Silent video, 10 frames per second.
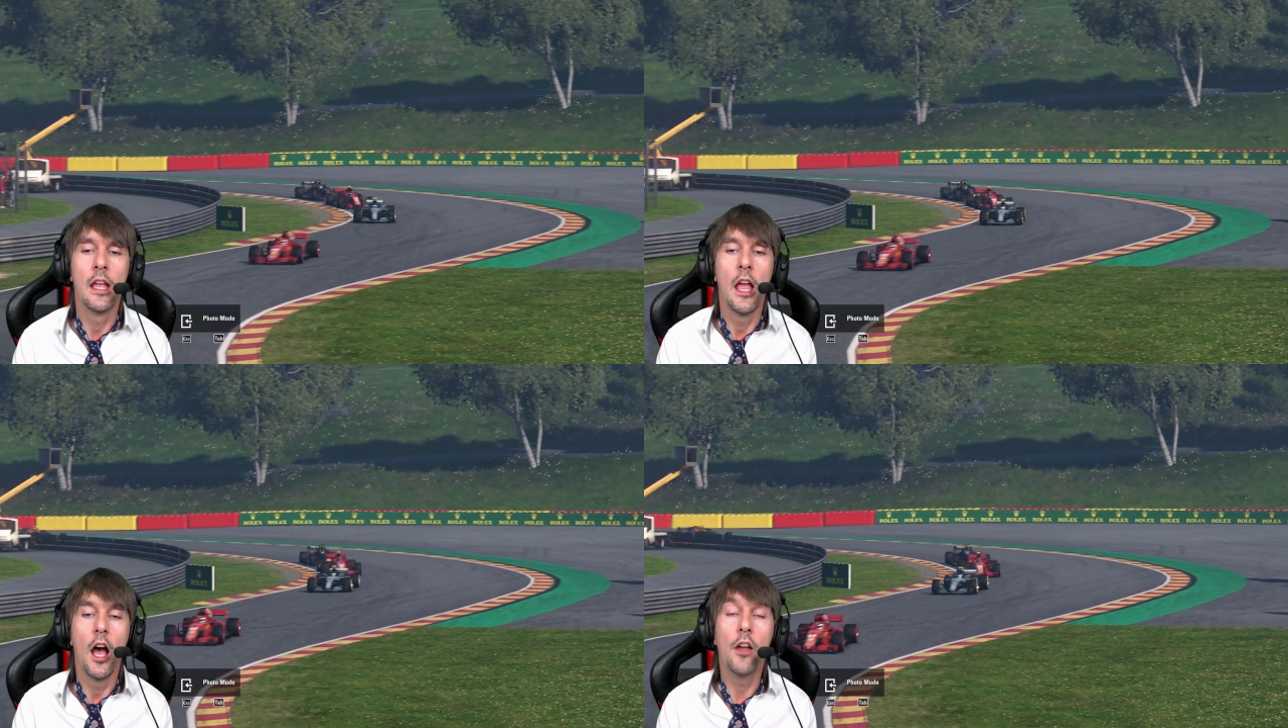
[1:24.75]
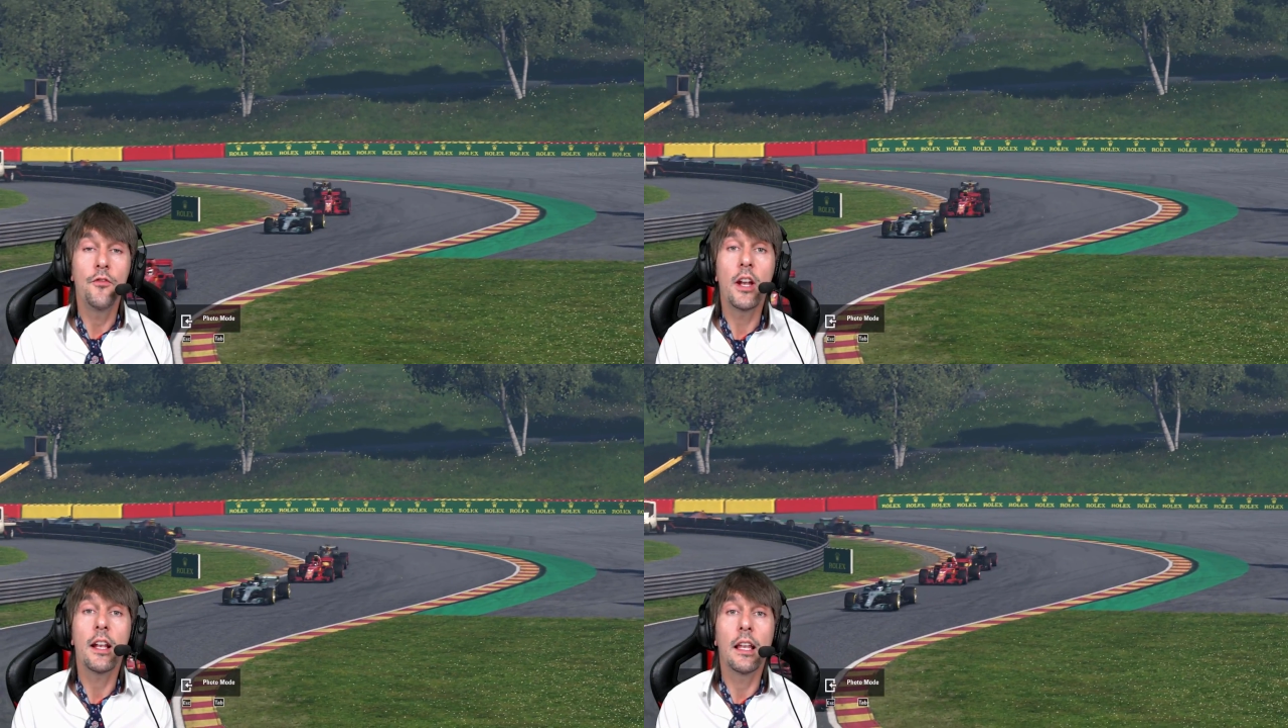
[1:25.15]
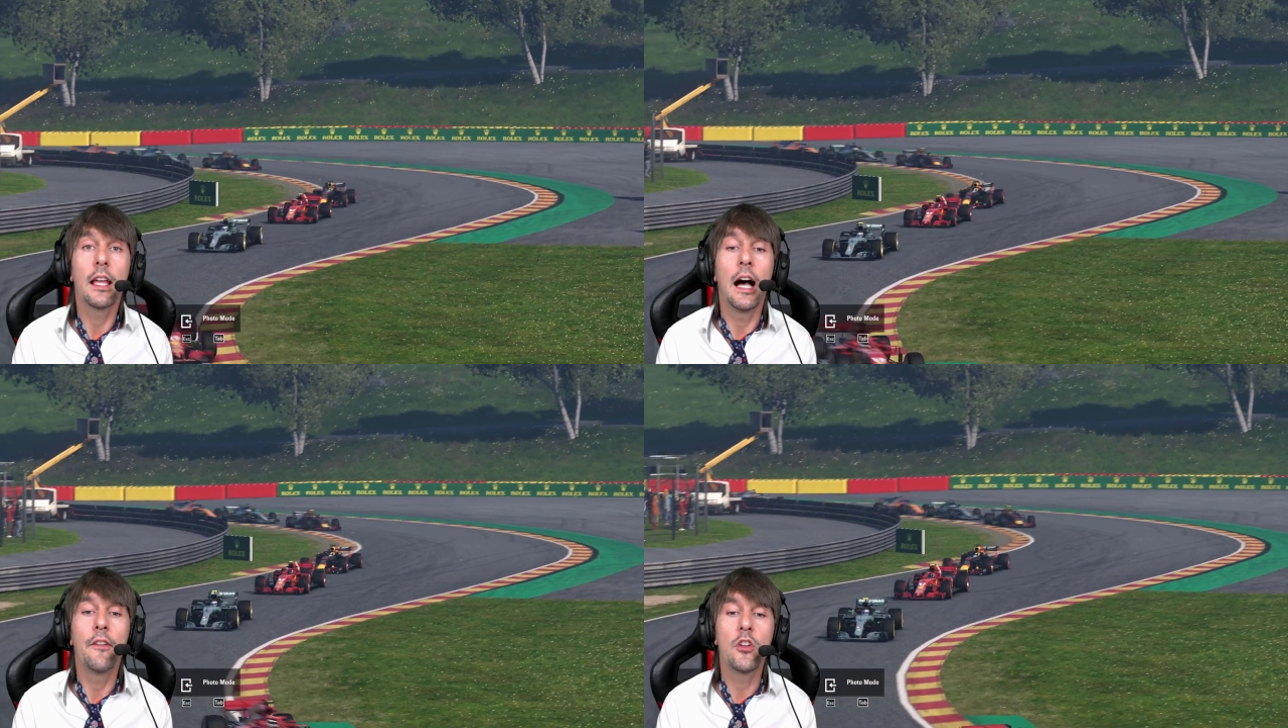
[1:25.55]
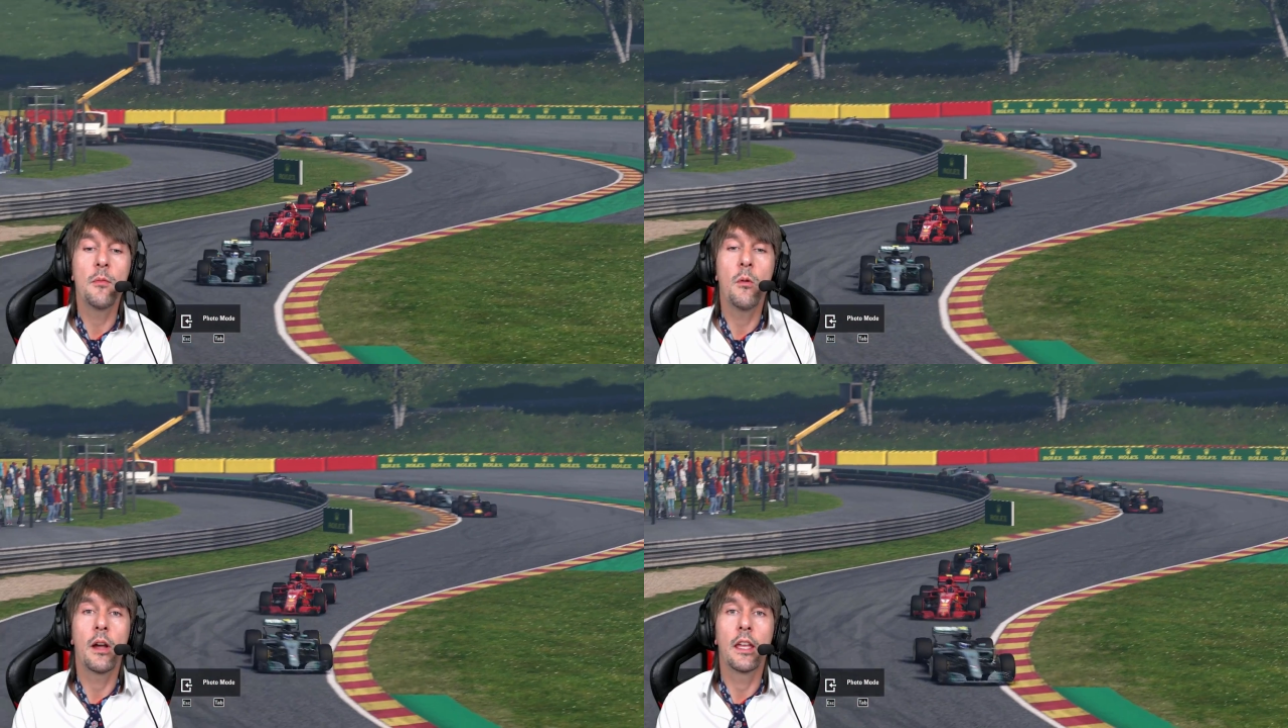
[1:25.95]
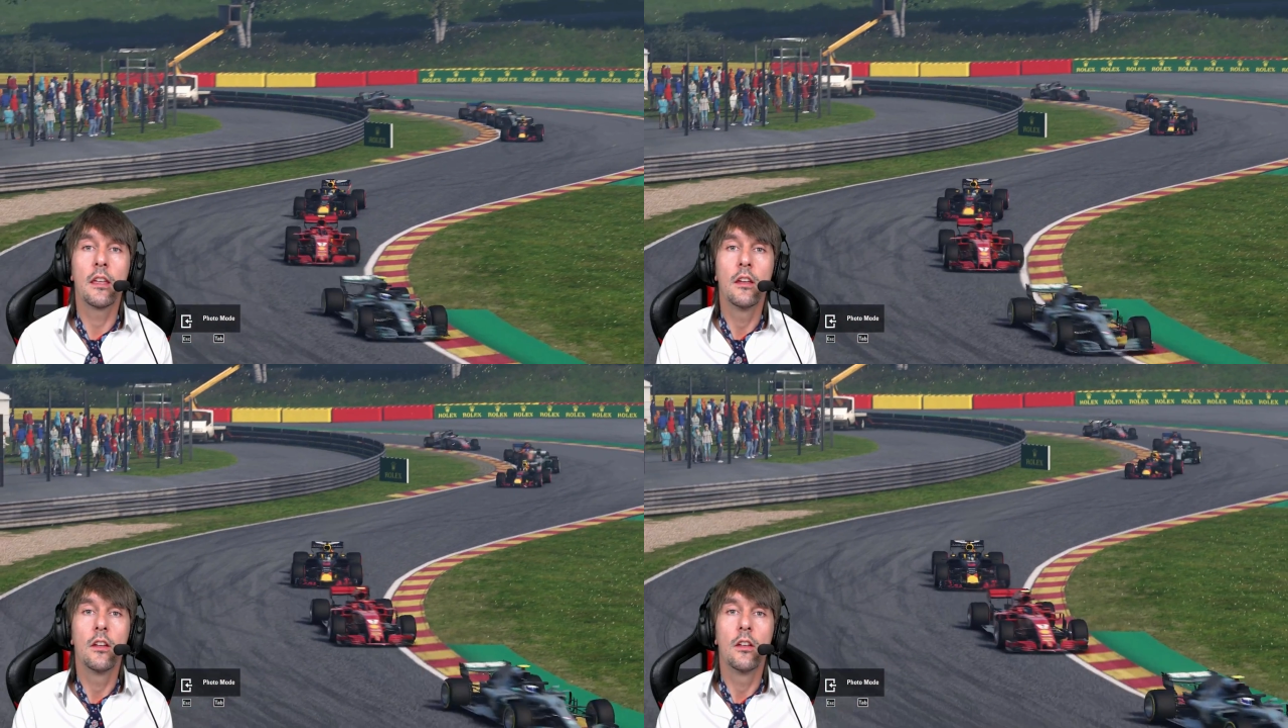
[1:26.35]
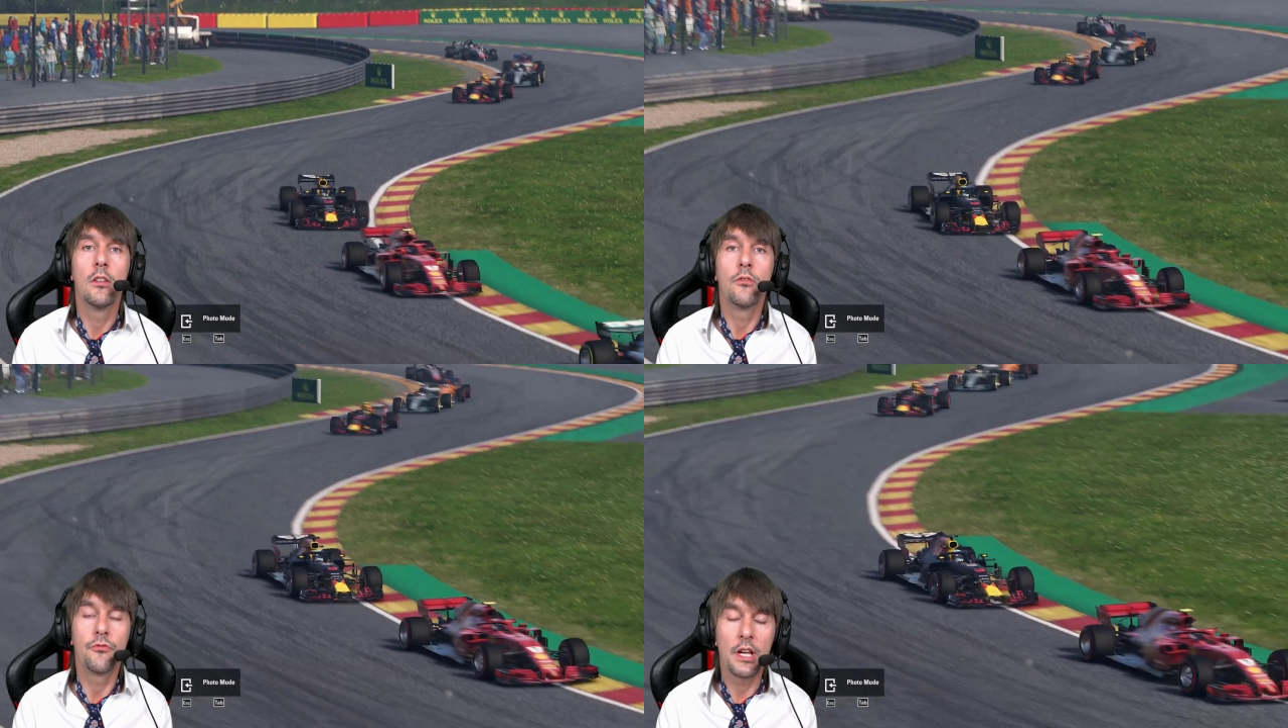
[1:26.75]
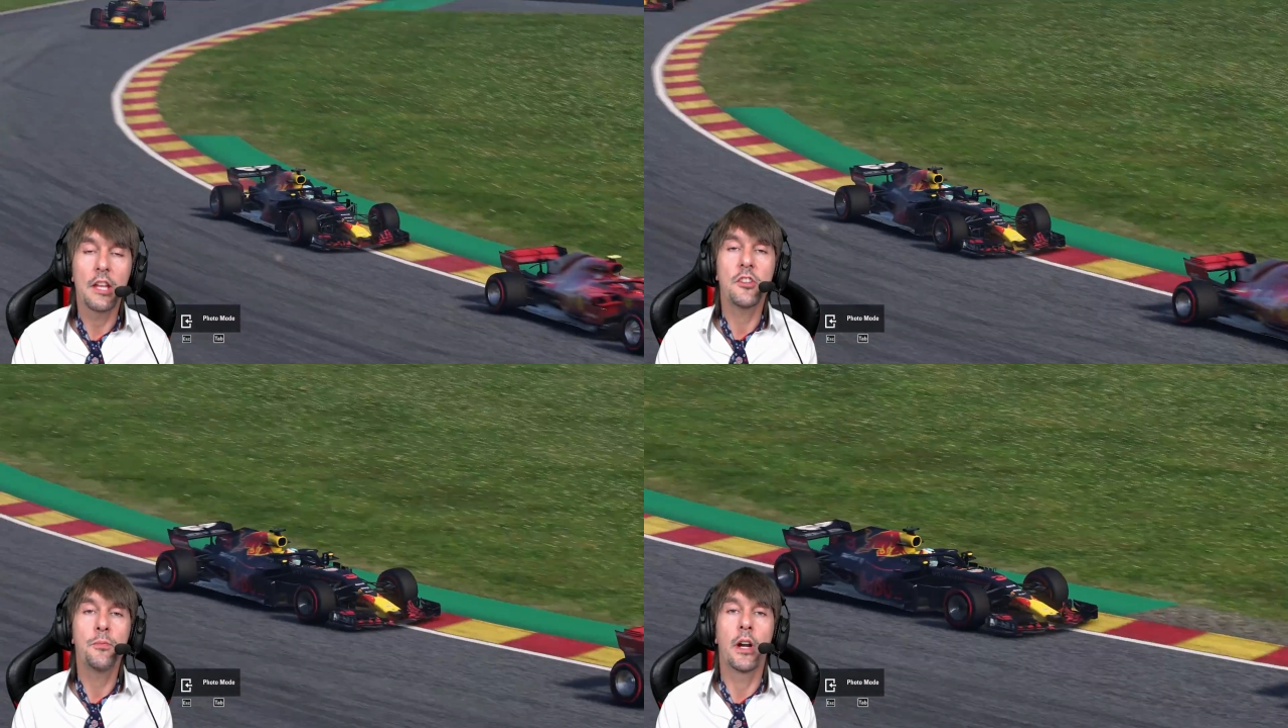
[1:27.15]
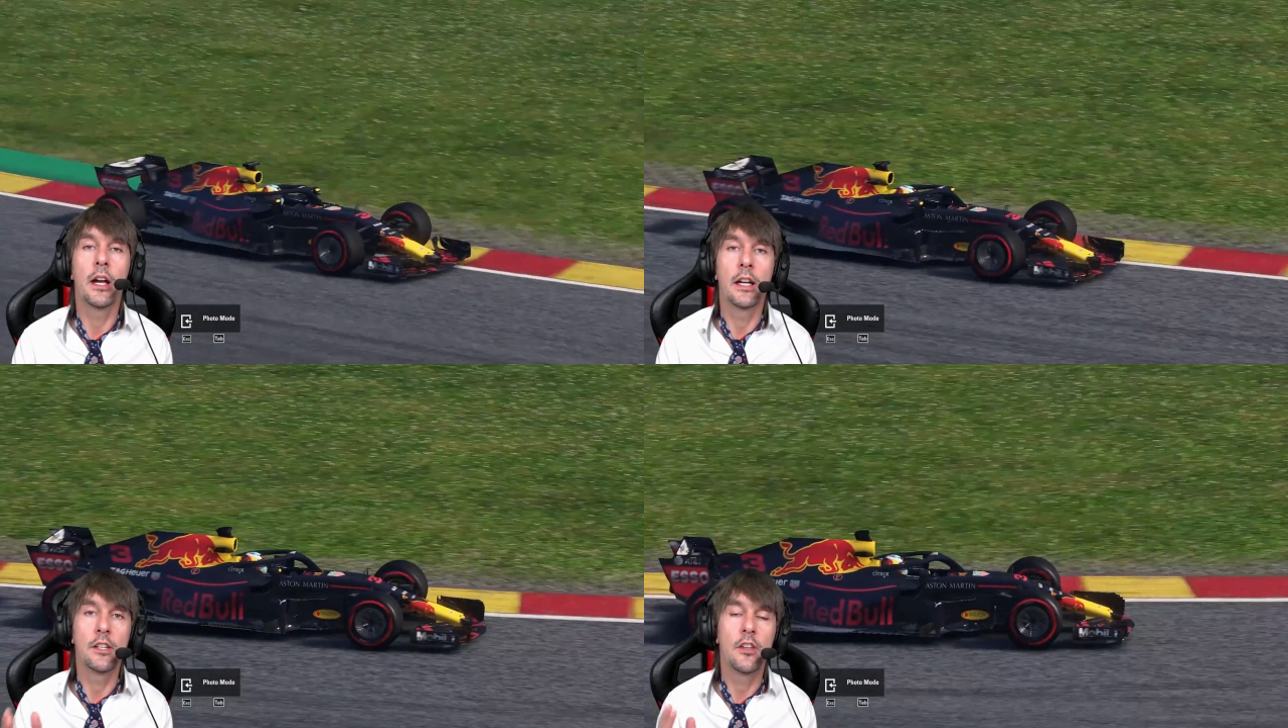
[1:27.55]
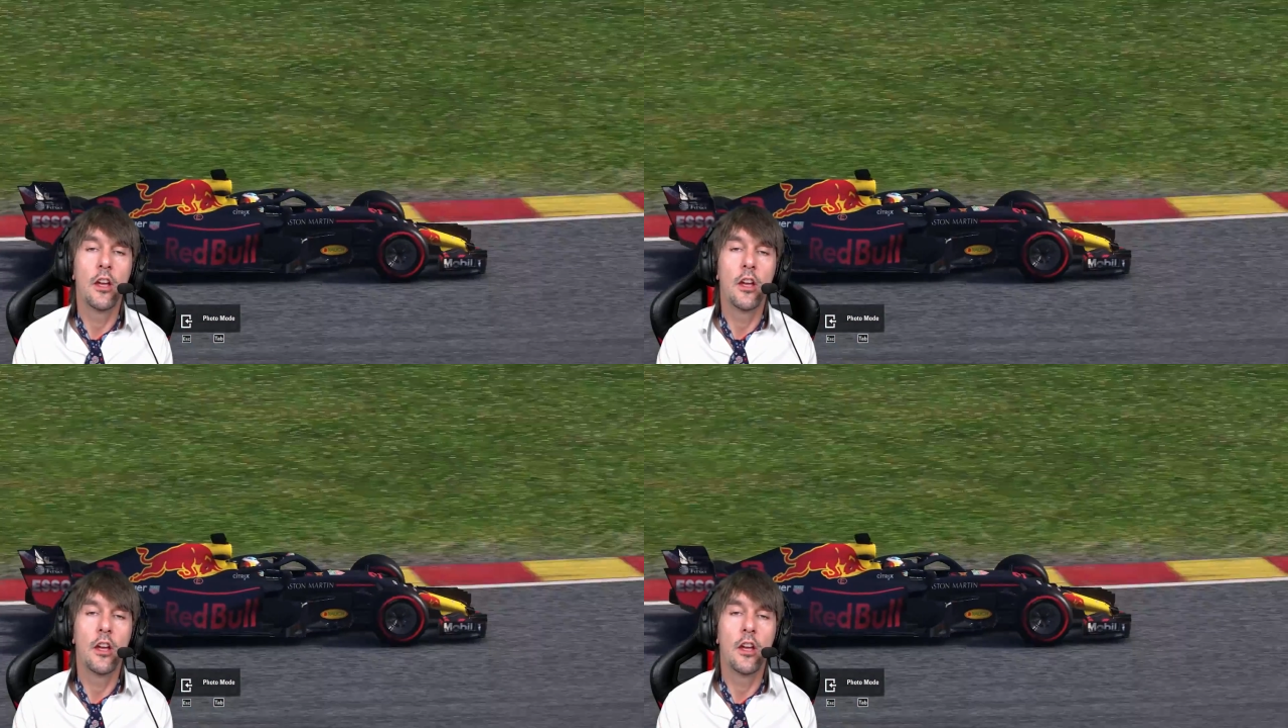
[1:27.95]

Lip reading: and frankly I've come away really surprised